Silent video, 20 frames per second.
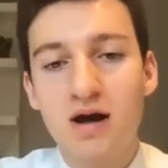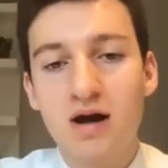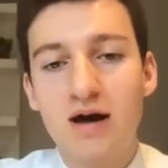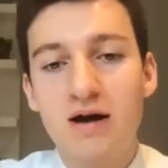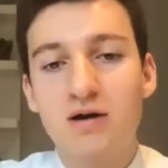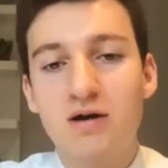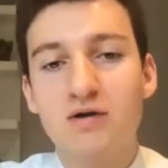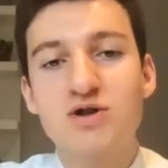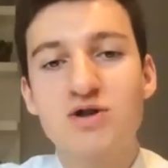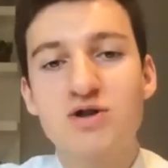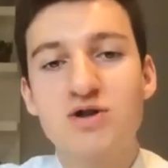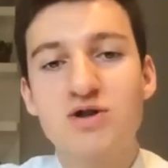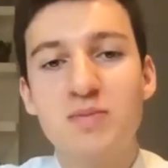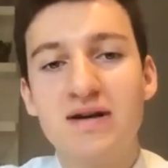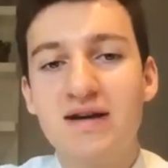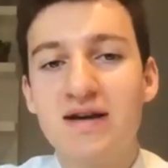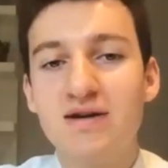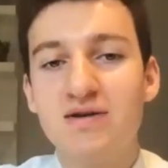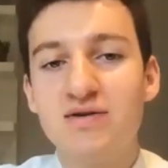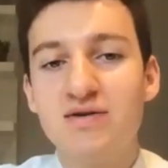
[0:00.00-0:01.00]
I'd also be
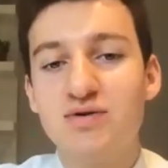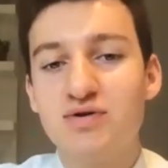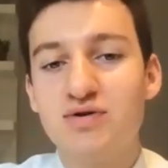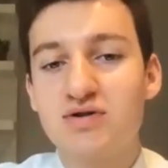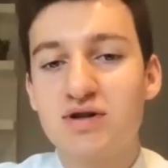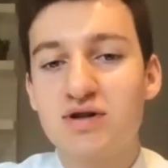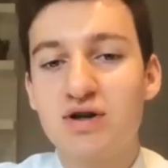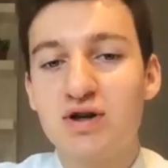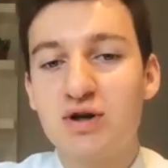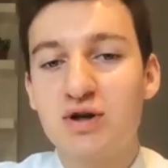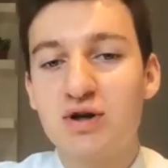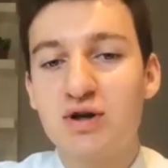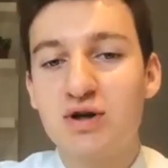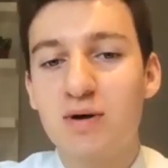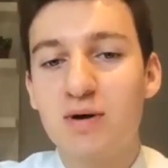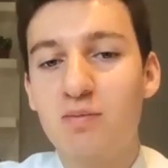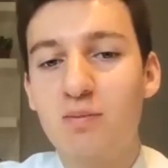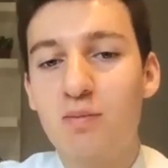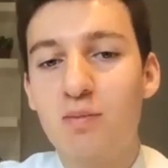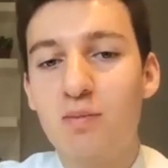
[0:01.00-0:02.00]
keen to just hear
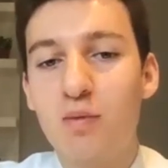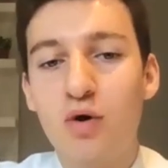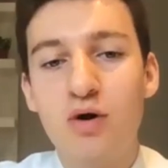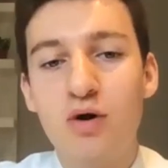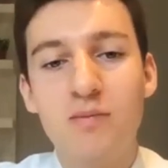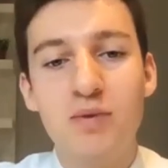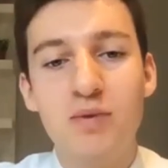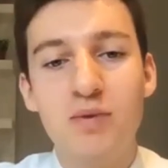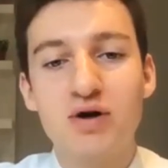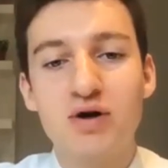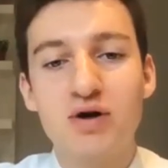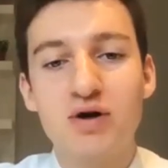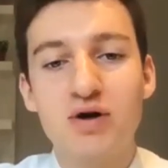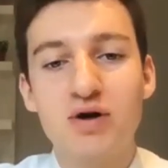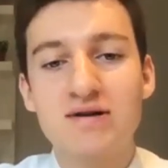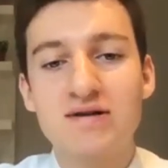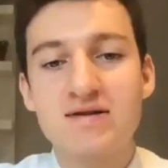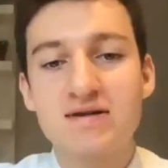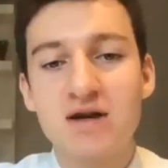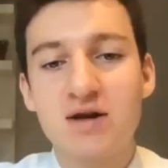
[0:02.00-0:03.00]
about more
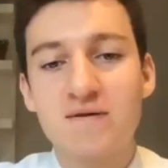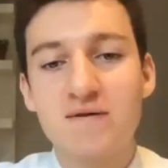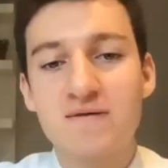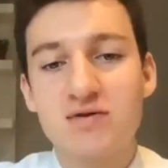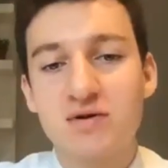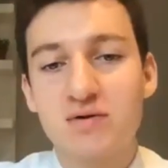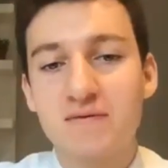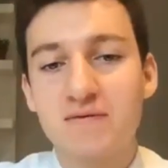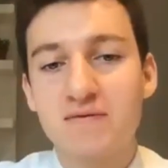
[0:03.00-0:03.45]
books that have sort of